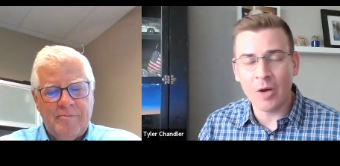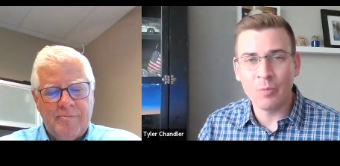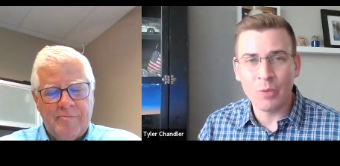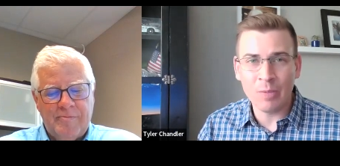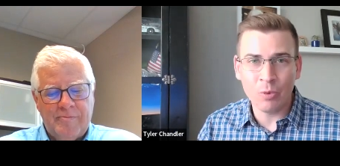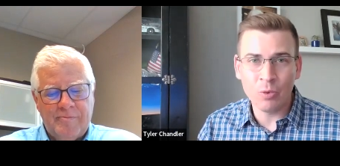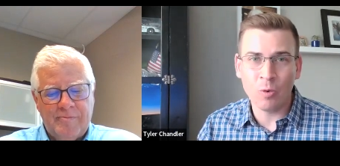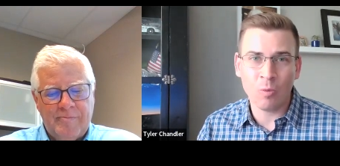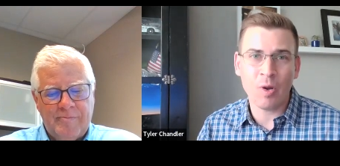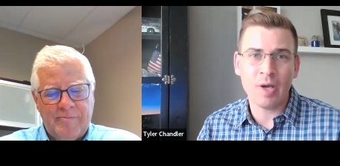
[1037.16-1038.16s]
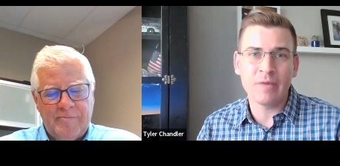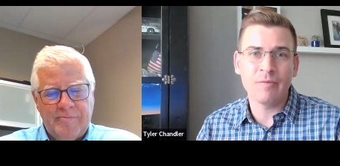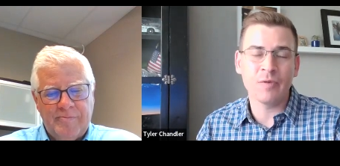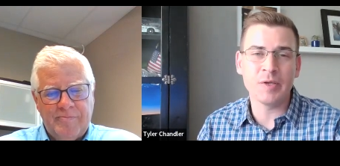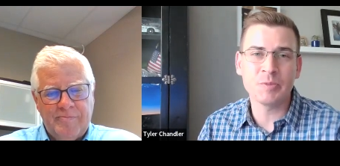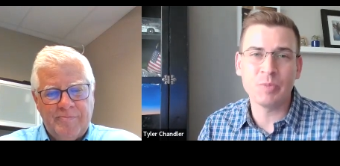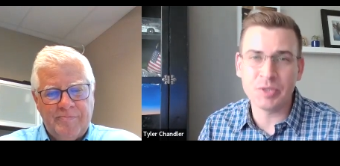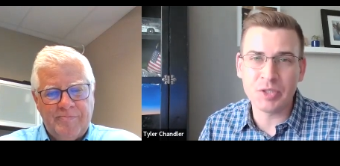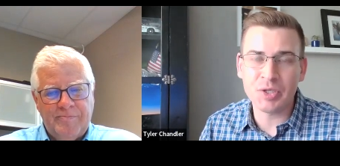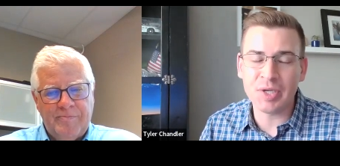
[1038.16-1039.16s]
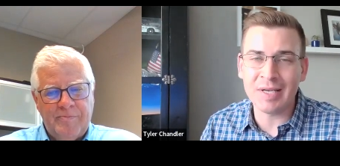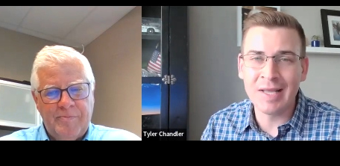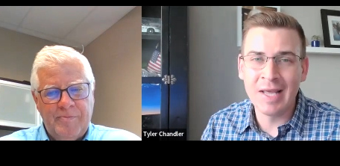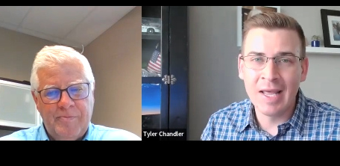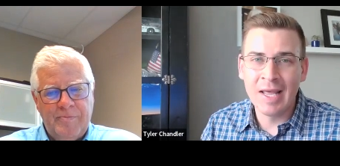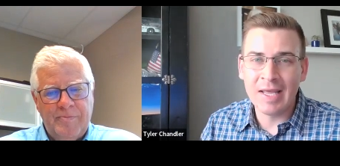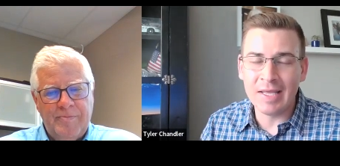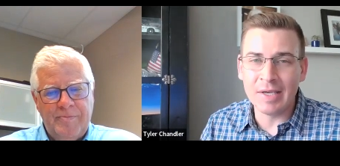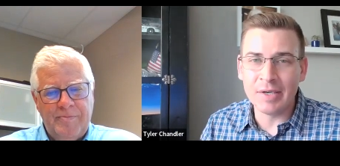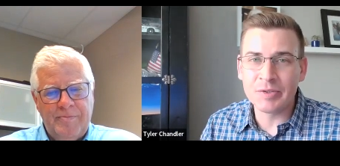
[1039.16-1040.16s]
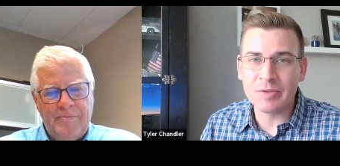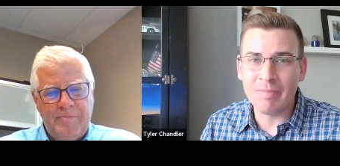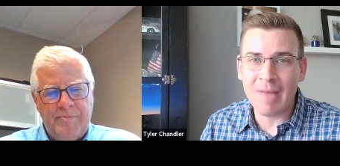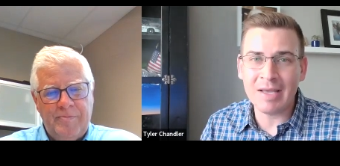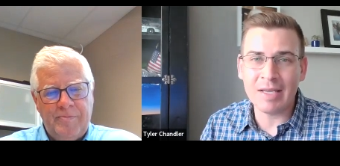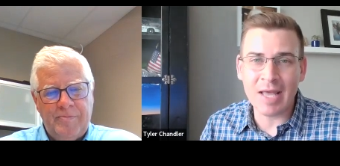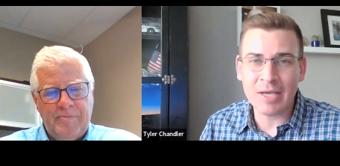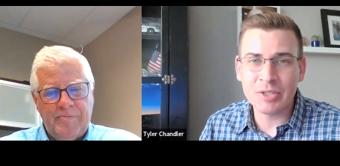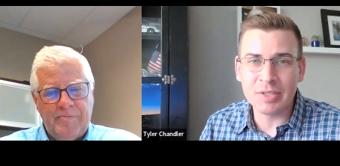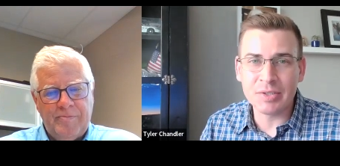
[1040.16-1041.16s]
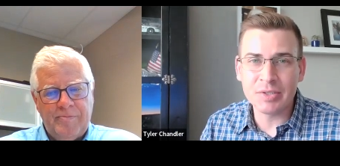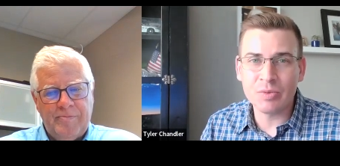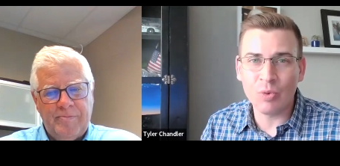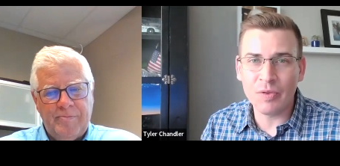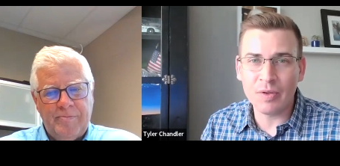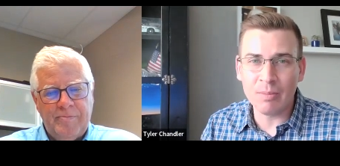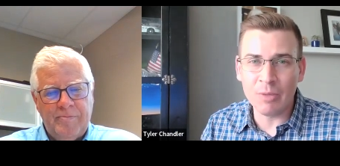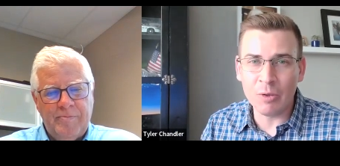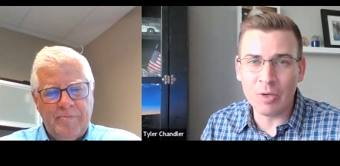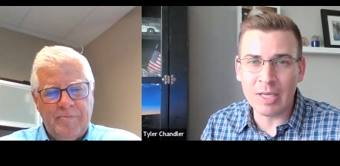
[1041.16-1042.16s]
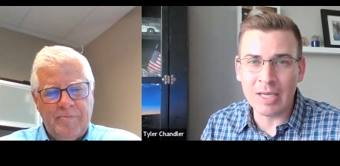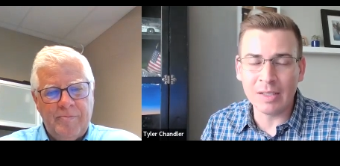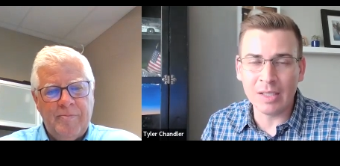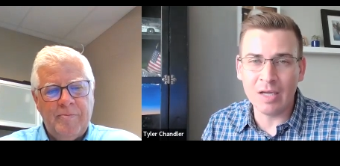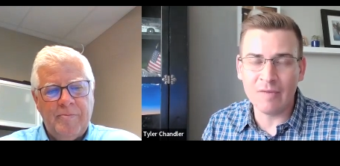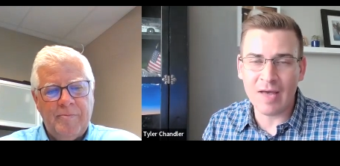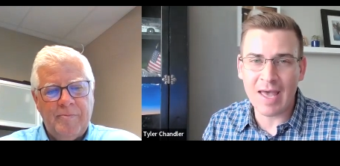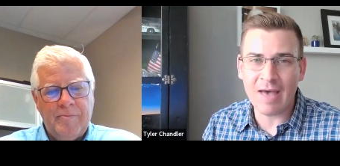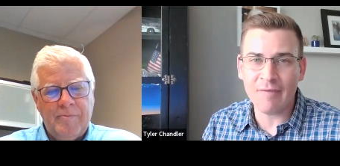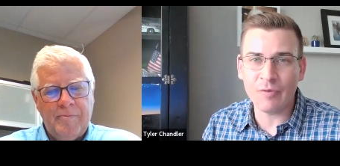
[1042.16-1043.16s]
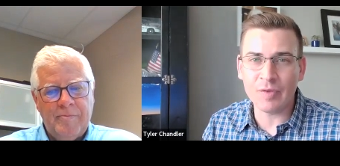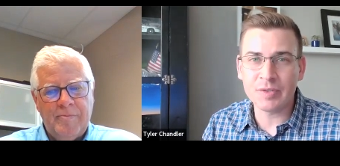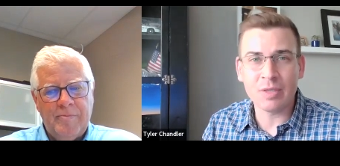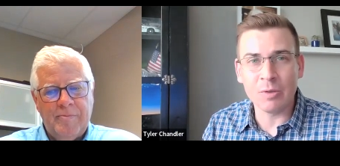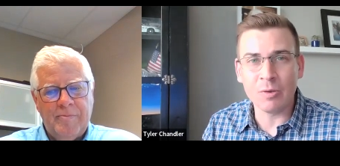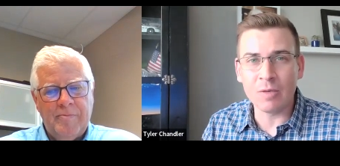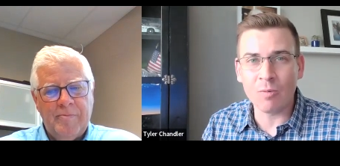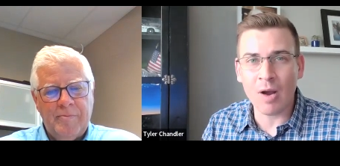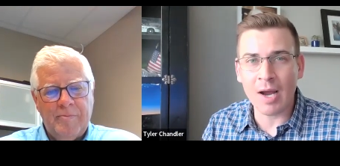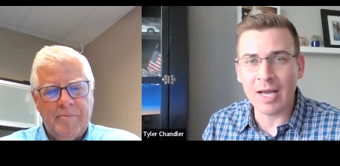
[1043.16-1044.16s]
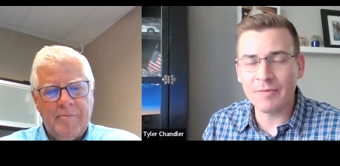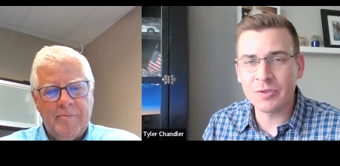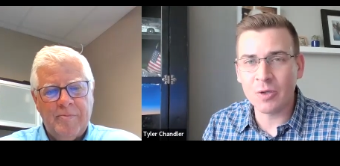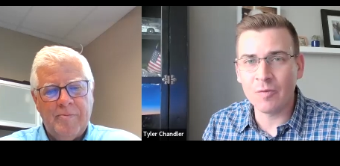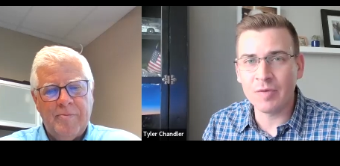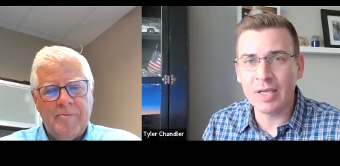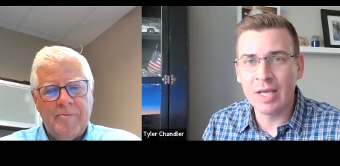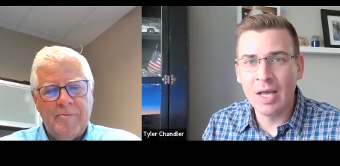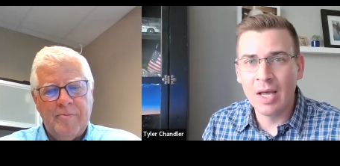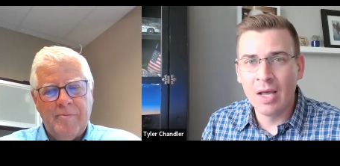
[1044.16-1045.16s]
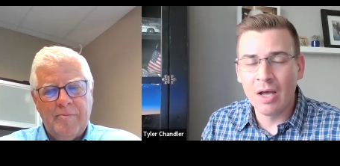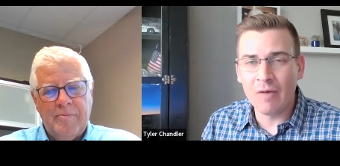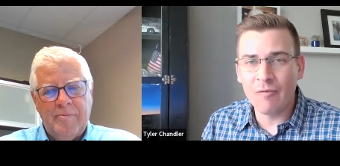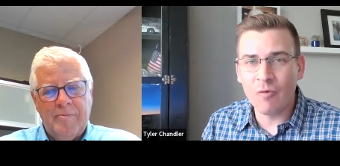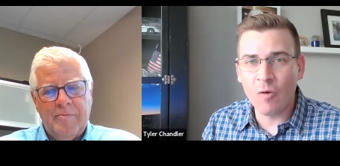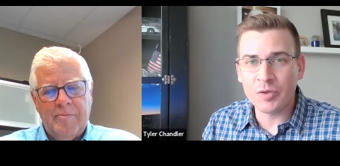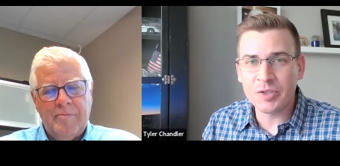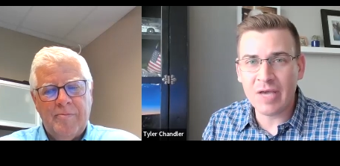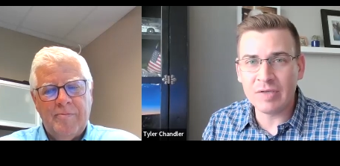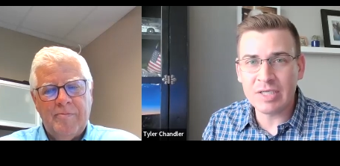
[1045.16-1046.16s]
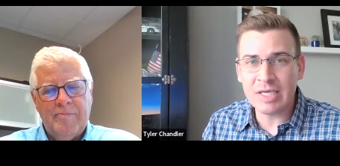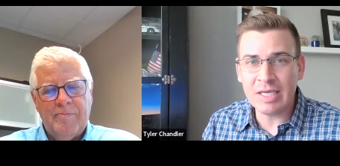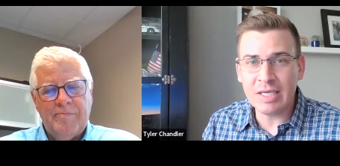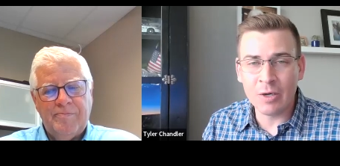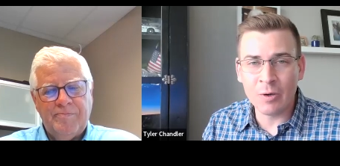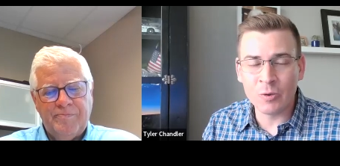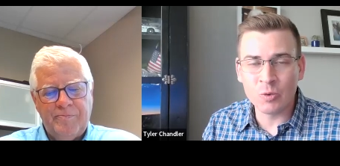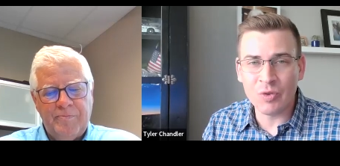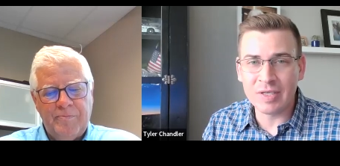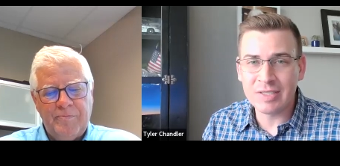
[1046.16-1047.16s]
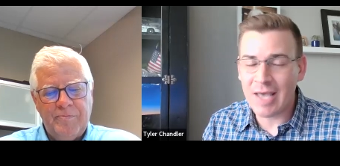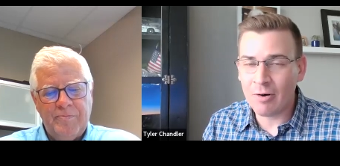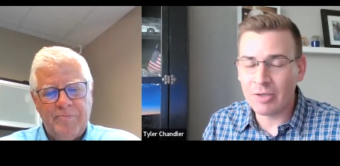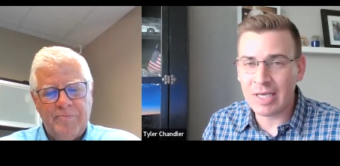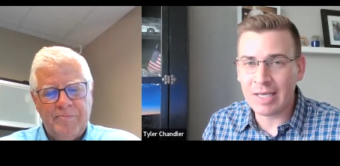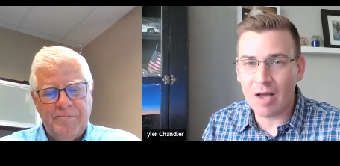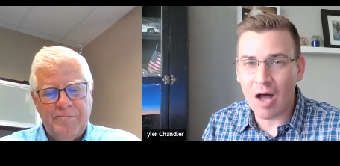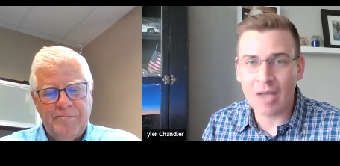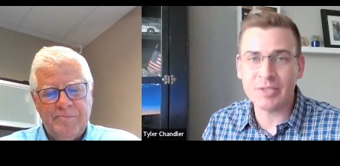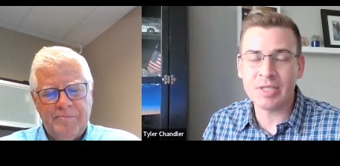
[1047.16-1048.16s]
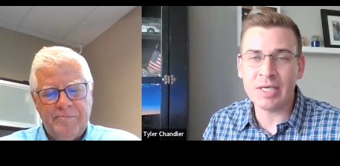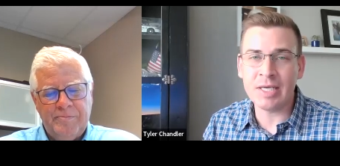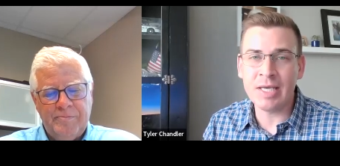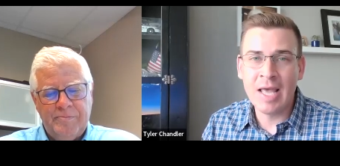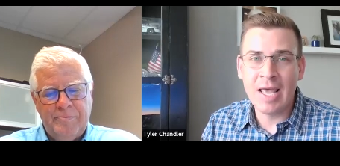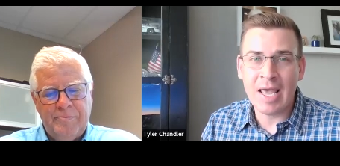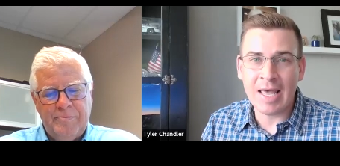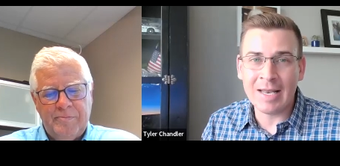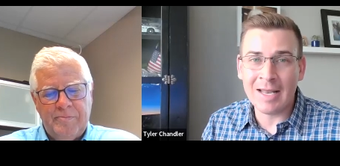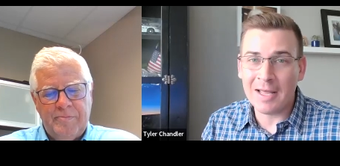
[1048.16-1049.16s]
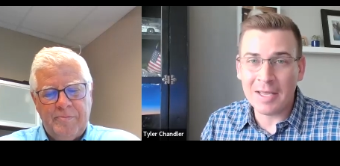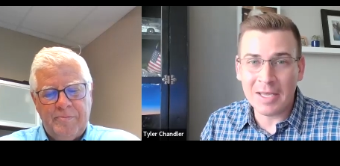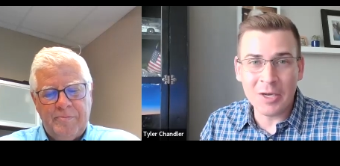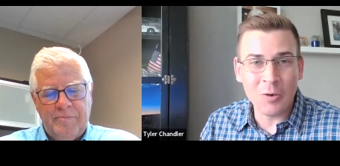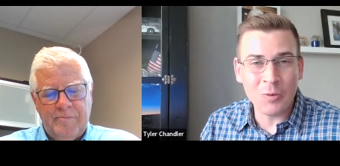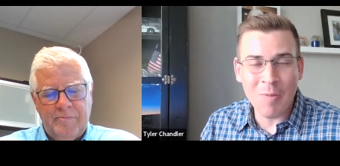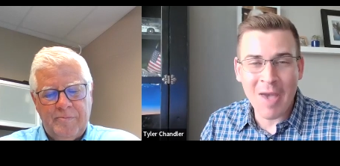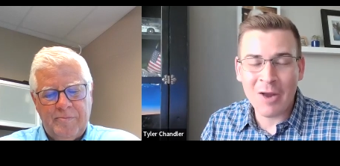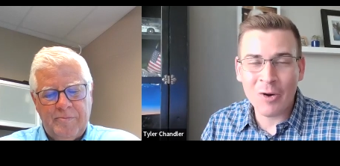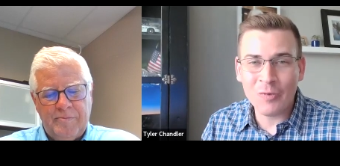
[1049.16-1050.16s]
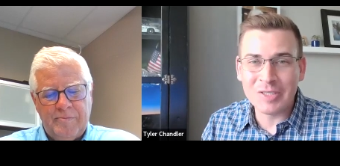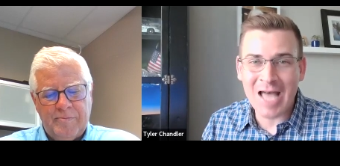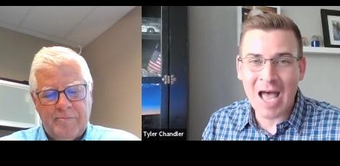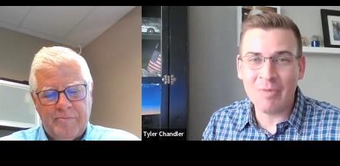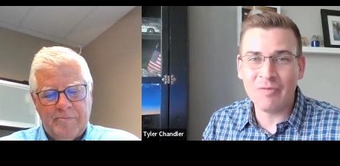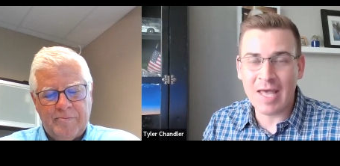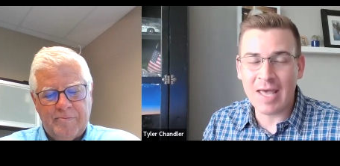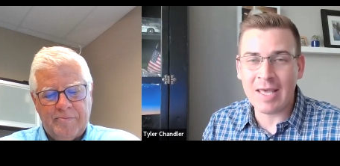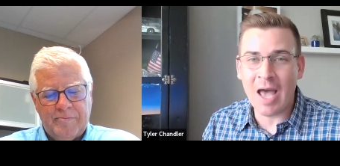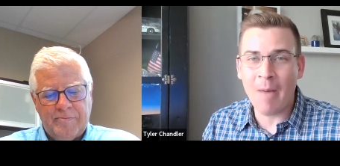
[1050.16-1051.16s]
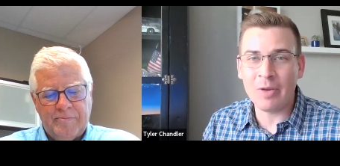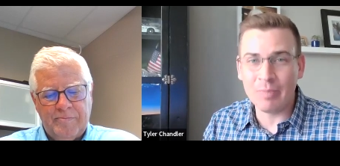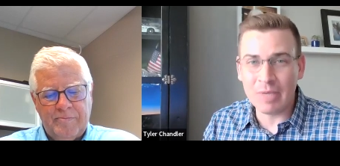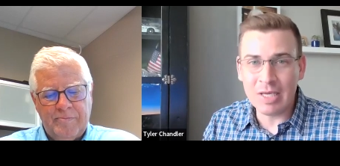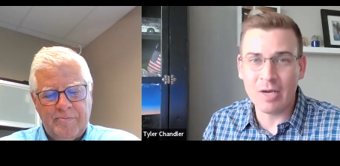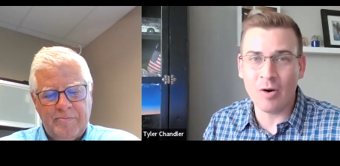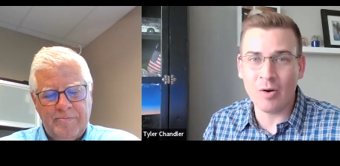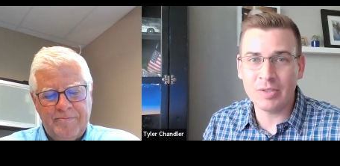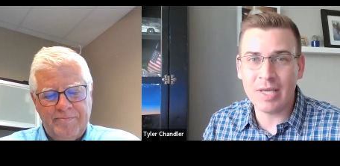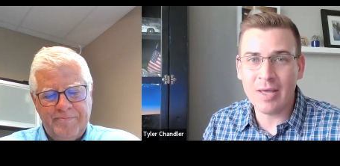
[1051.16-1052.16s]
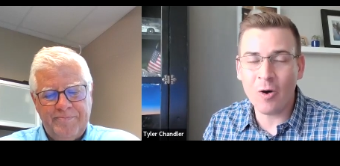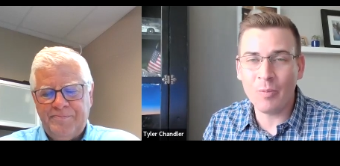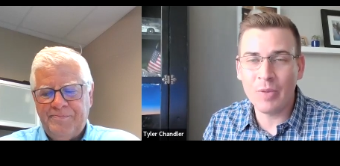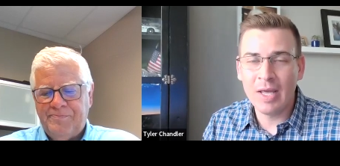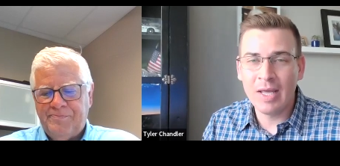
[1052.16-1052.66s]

Speaker 1: other people who are running for this position is my connections with the community and the love I have for this community, right? I've served it uh, for over 17 years with integrity and honesty. And, you know, no matter the time of day, I'm going to be here to help